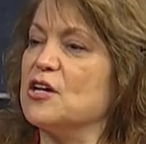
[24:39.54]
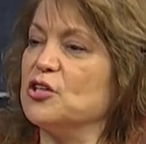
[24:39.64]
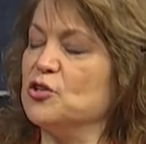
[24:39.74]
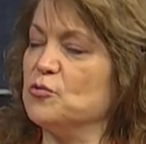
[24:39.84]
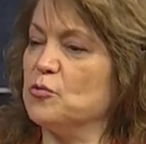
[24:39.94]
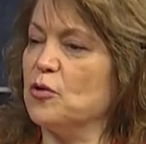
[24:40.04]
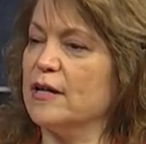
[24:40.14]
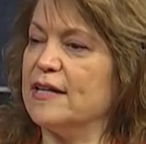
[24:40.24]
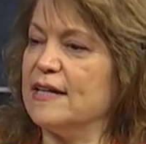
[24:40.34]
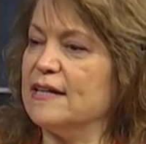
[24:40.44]
You
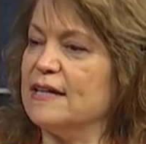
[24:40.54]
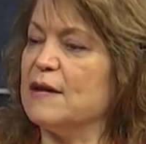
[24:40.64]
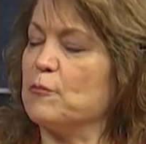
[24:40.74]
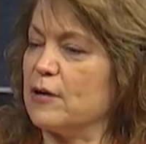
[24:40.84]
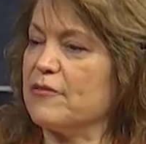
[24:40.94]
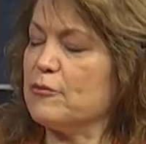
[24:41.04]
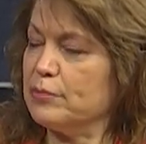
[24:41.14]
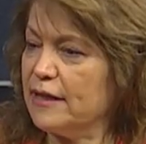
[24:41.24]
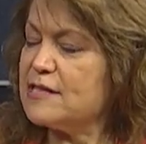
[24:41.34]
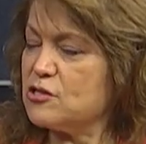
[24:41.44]
walk in, and whatever
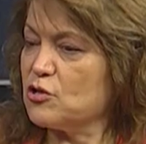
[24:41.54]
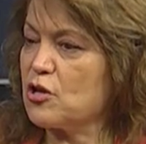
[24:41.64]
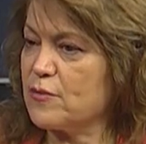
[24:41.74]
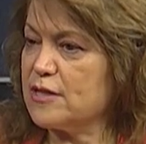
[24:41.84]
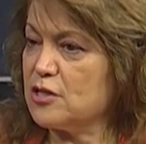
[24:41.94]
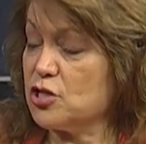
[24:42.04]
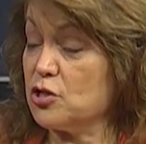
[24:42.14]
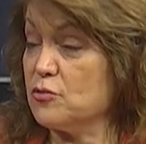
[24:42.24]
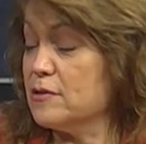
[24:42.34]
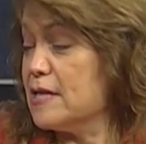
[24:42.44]
place you're going to
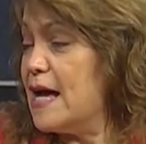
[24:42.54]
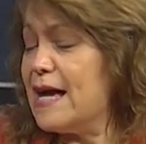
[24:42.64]
choose,